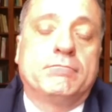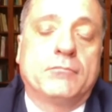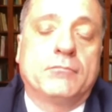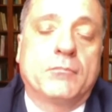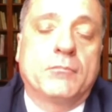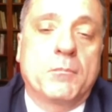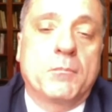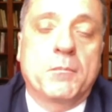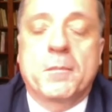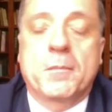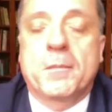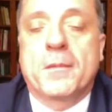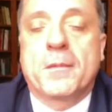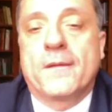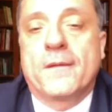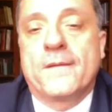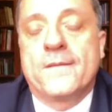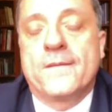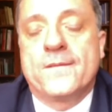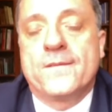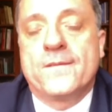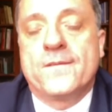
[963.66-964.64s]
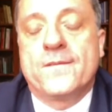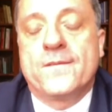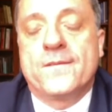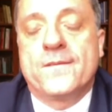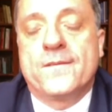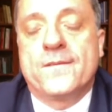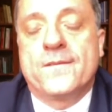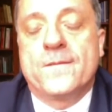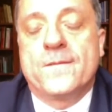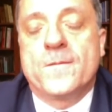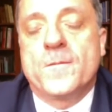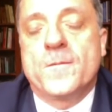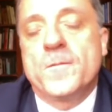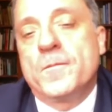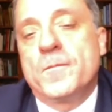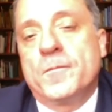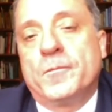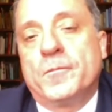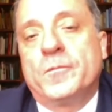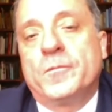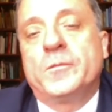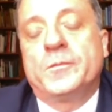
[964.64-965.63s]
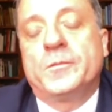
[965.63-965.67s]

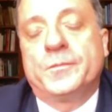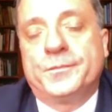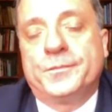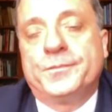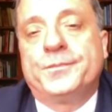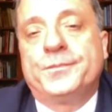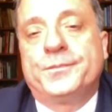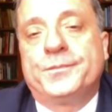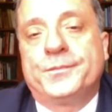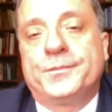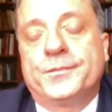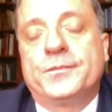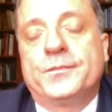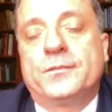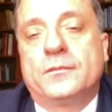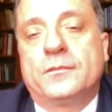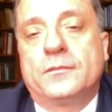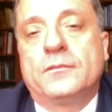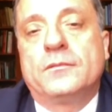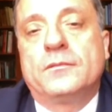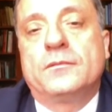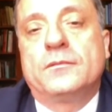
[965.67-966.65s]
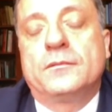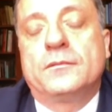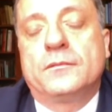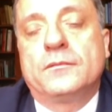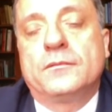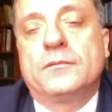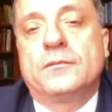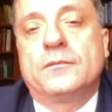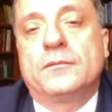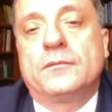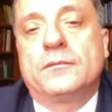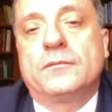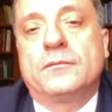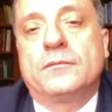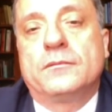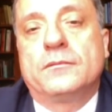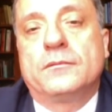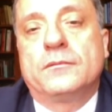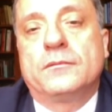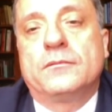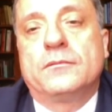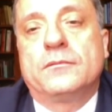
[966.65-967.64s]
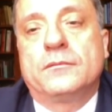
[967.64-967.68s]

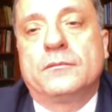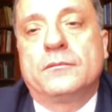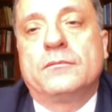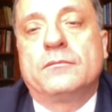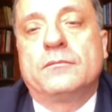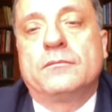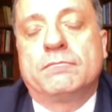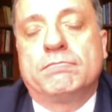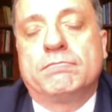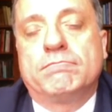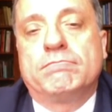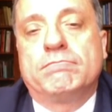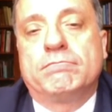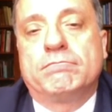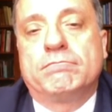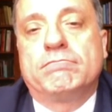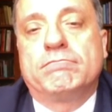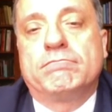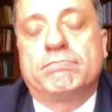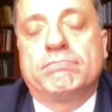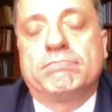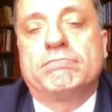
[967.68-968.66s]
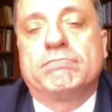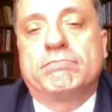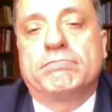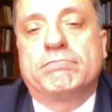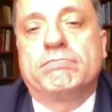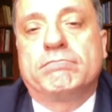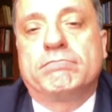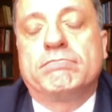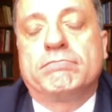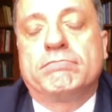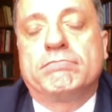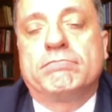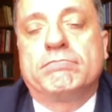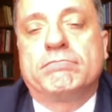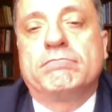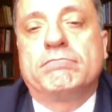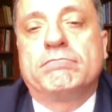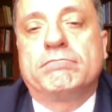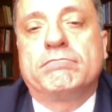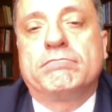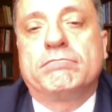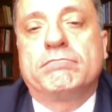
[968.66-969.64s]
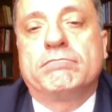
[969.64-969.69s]

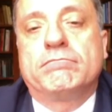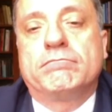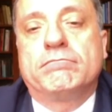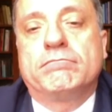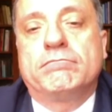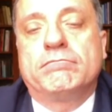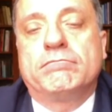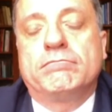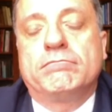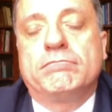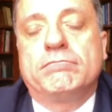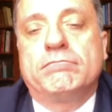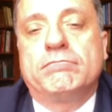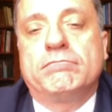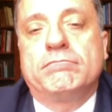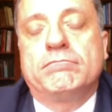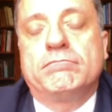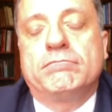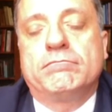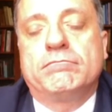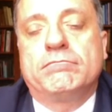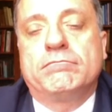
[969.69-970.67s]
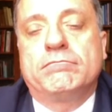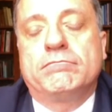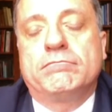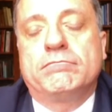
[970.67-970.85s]
(not speaking)